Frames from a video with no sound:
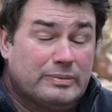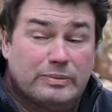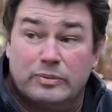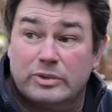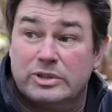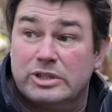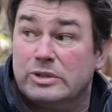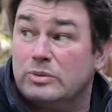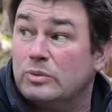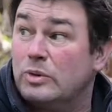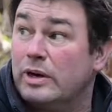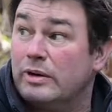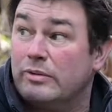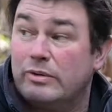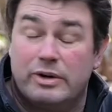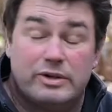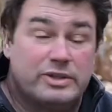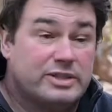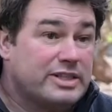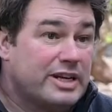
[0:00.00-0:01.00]
which is why
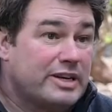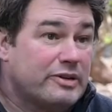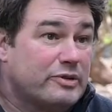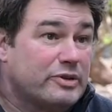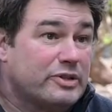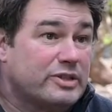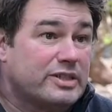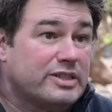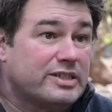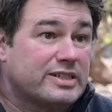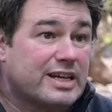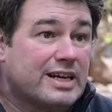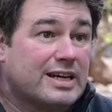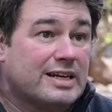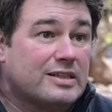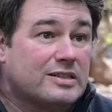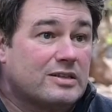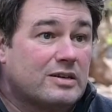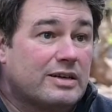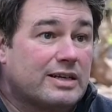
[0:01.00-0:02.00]
rhododendrons and
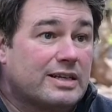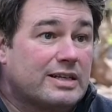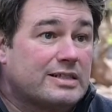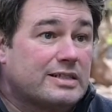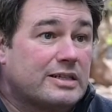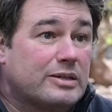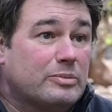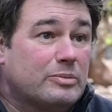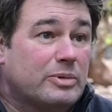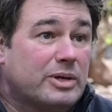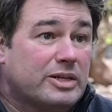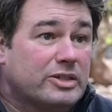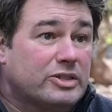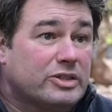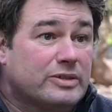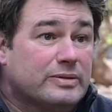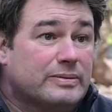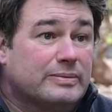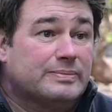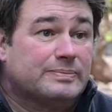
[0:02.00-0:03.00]
azaleas like it so much.